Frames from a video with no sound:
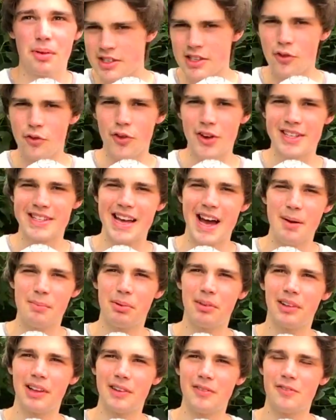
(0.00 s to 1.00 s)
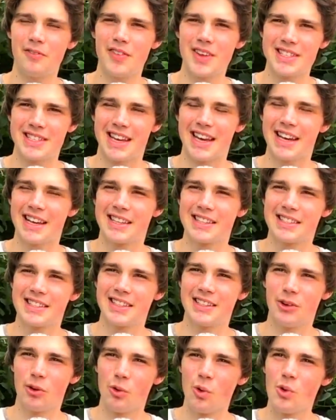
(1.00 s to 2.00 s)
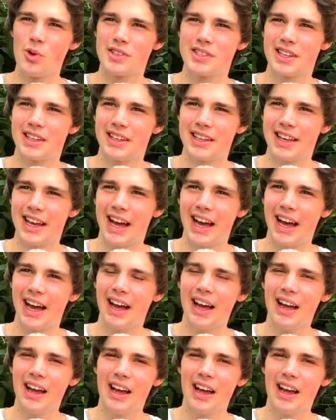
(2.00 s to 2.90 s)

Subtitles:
So for example, in physics you're always going to get